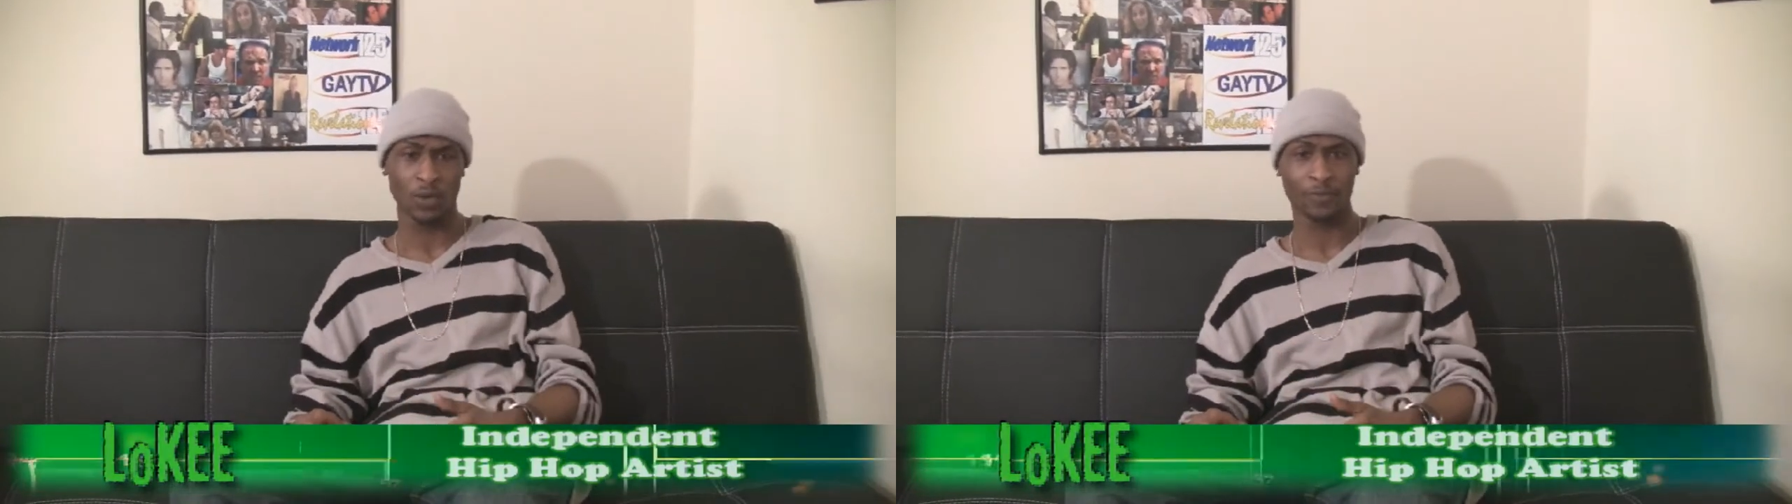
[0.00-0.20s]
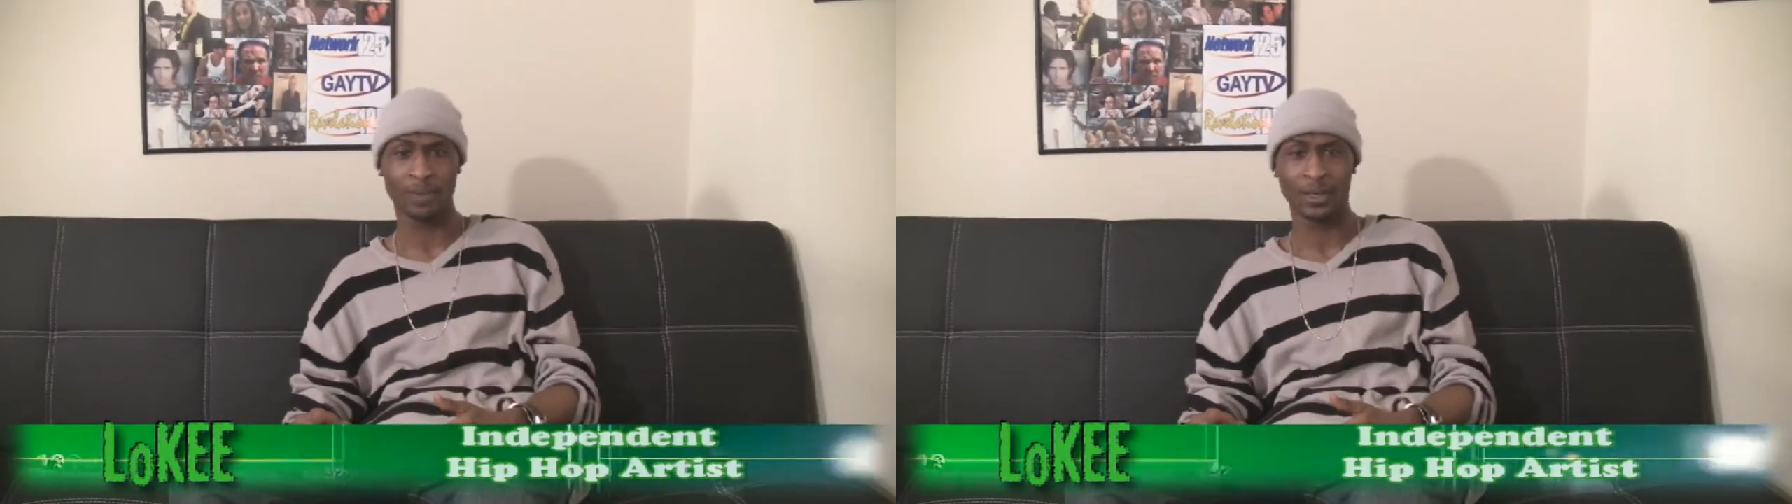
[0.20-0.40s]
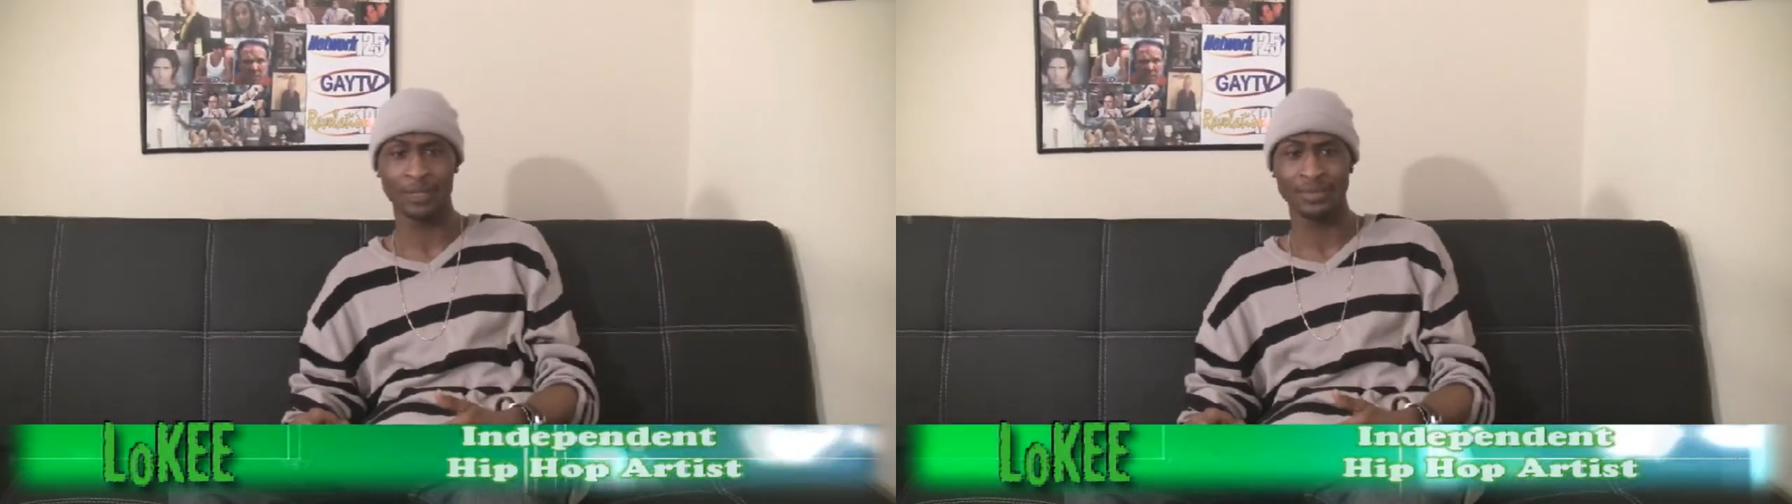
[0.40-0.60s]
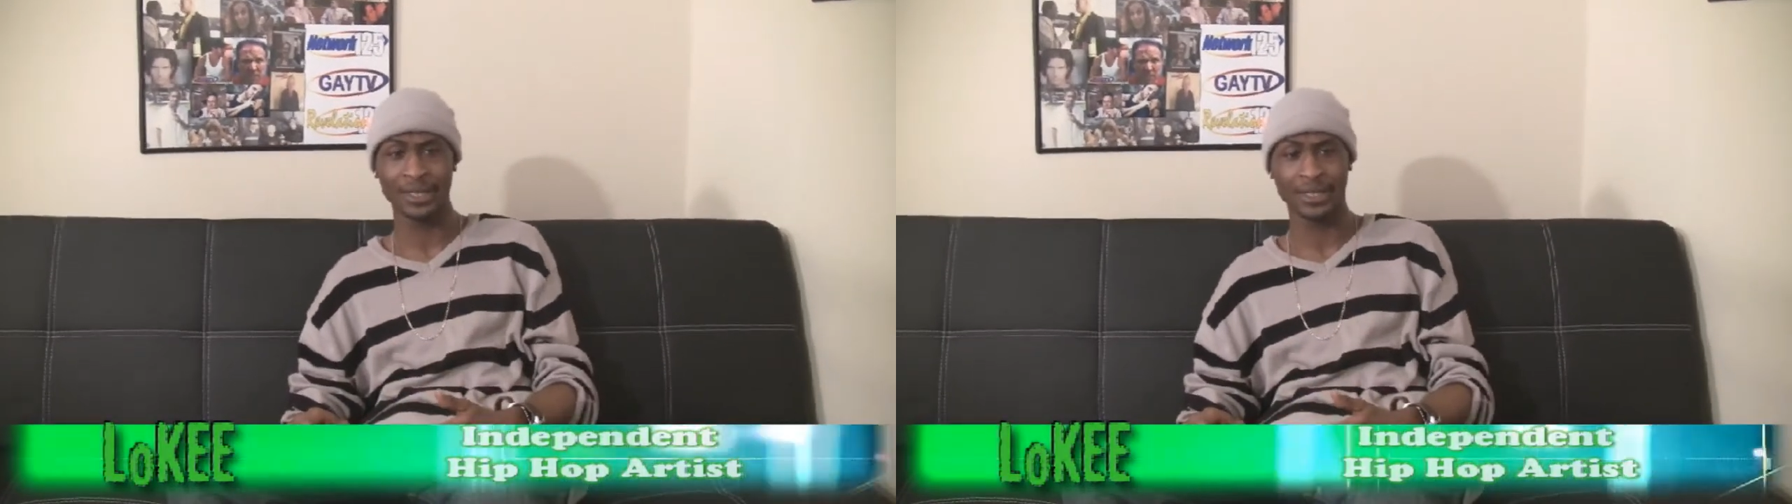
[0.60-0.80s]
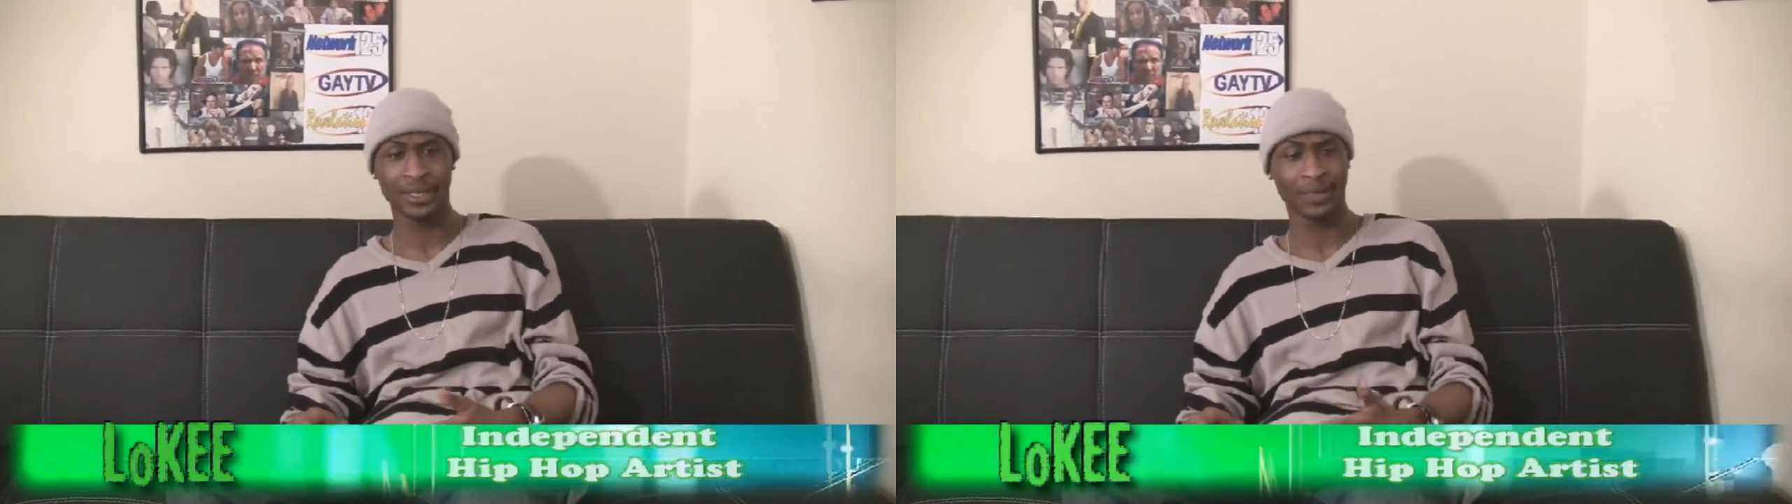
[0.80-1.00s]
with, but I'm
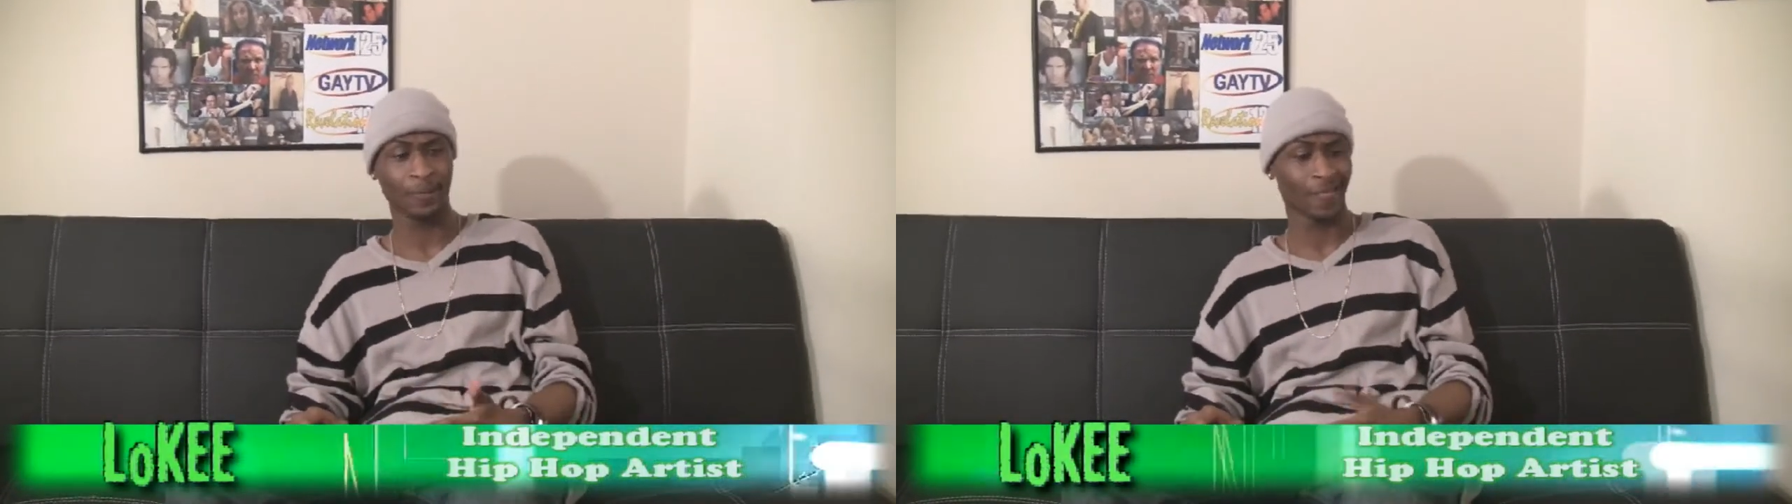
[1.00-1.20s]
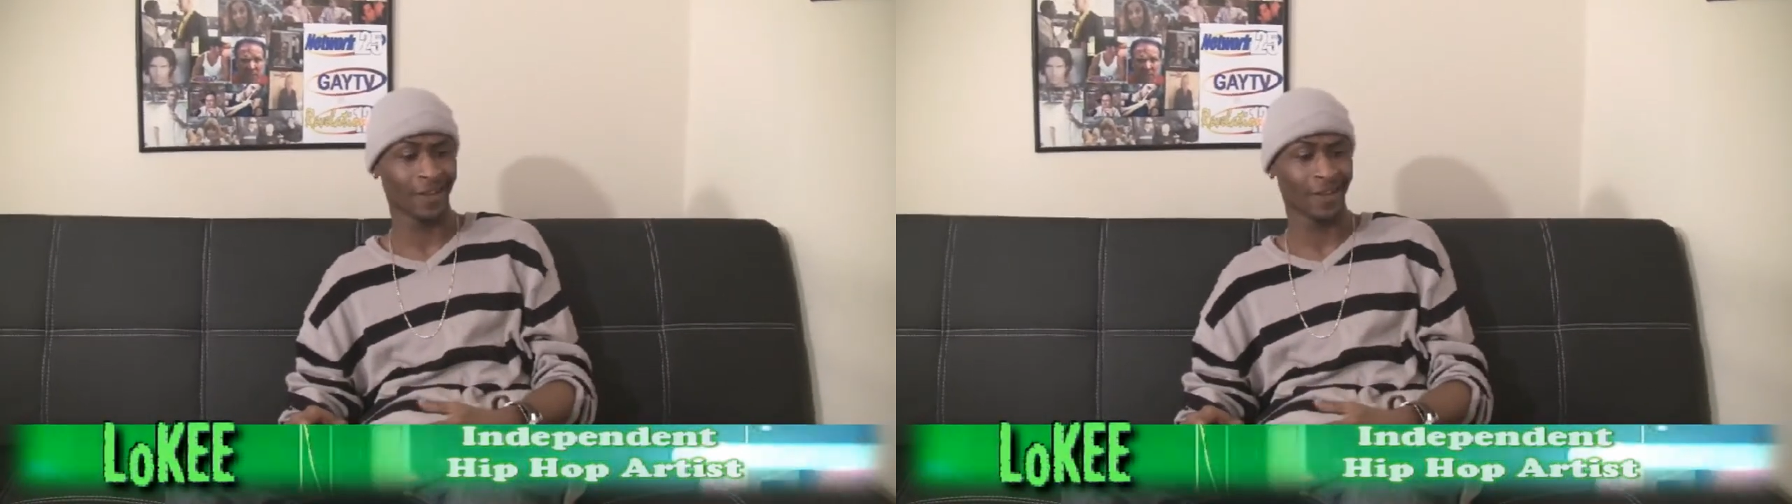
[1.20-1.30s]
thinking